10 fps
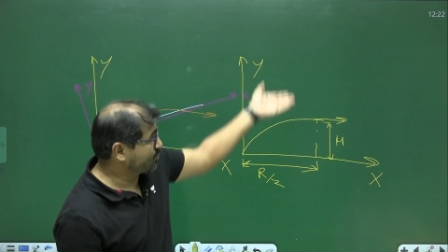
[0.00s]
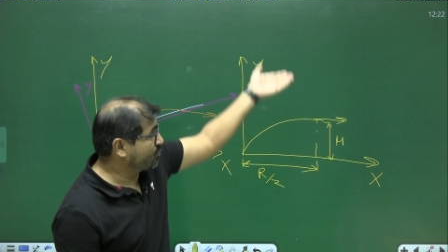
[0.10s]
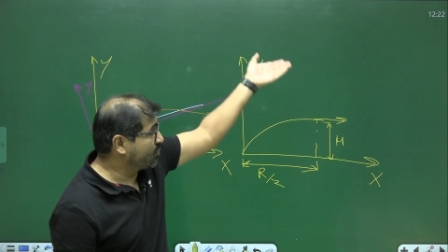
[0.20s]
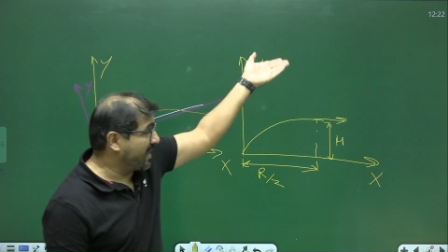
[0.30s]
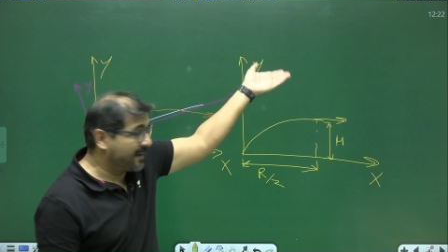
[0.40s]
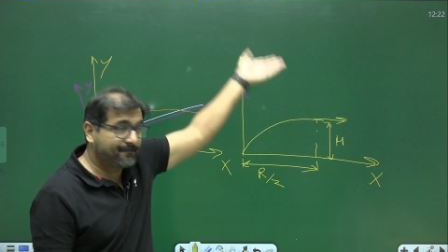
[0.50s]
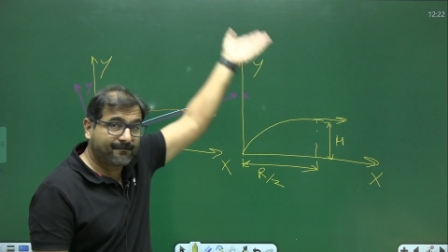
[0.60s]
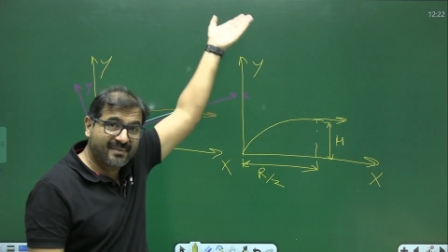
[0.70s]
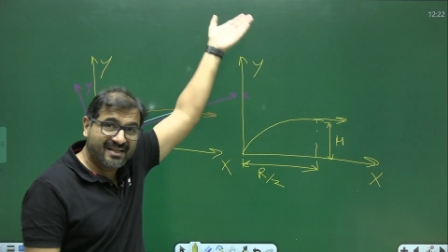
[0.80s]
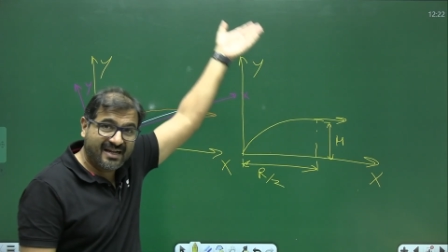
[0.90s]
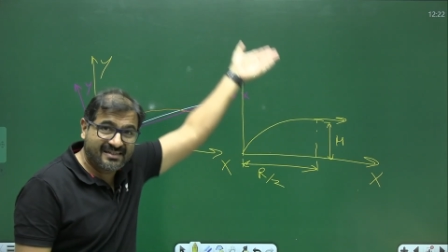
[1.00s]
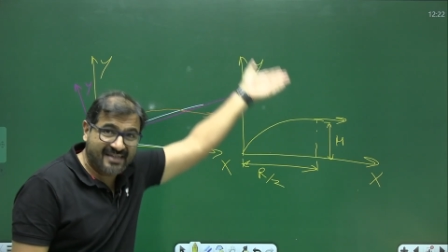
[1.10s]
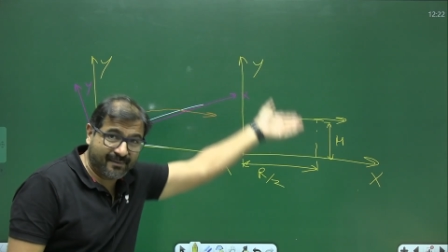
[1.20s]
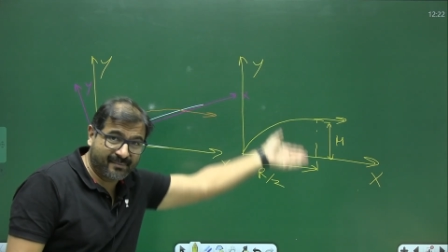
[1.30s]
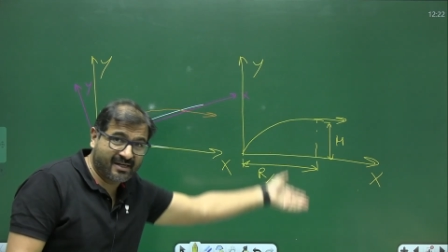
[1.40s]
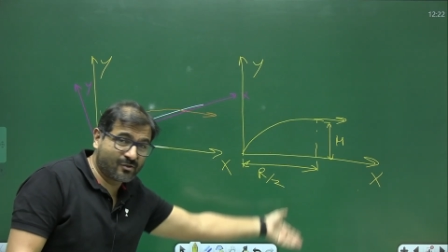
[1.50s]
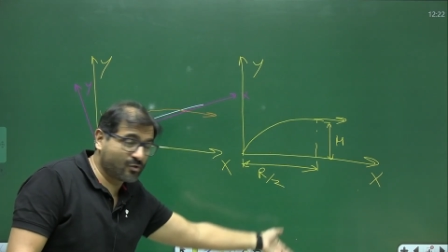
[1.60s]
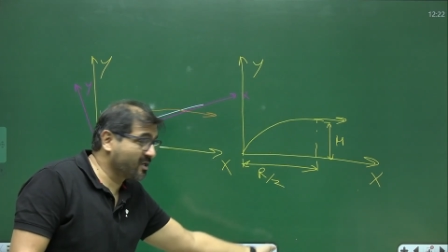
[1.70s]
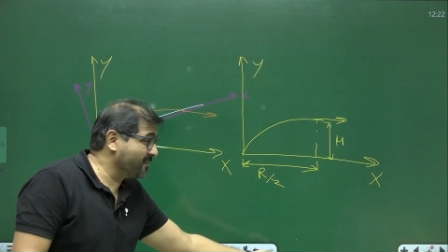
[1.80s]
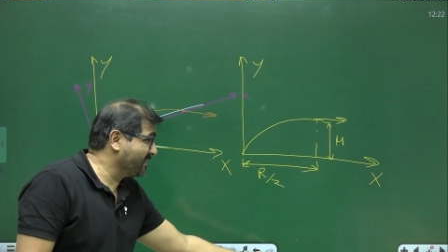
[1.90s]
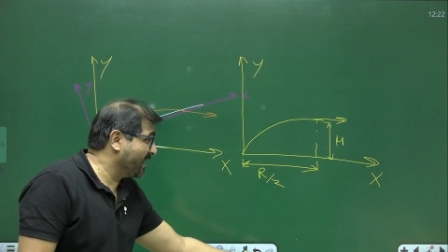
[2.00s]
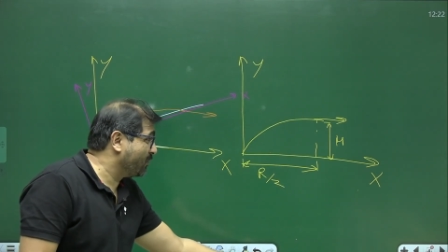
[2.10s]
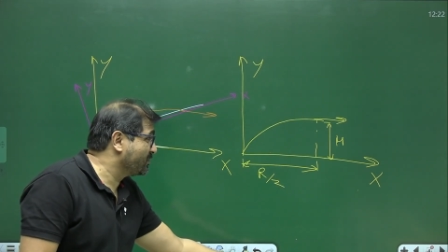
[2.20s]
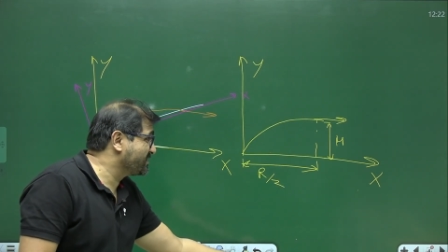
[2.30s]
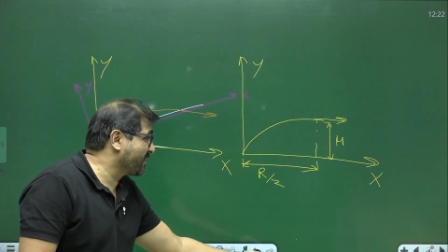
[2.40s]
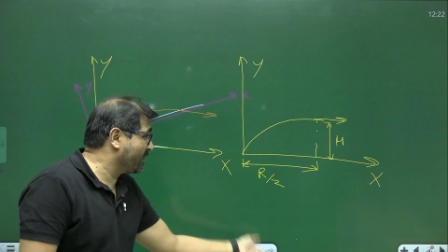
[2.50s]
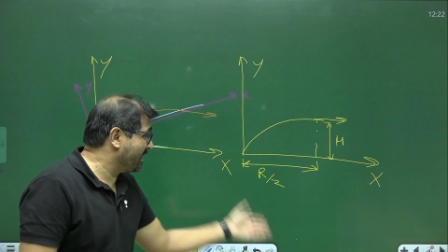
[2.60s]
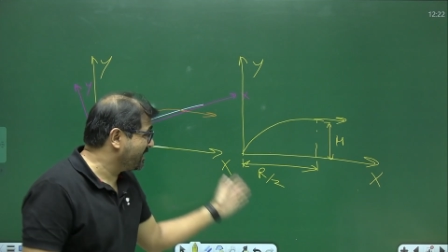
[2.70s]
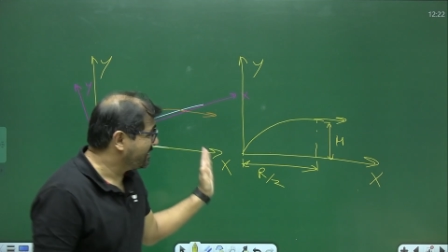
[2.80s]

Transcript: go up and time taken to come down is equal.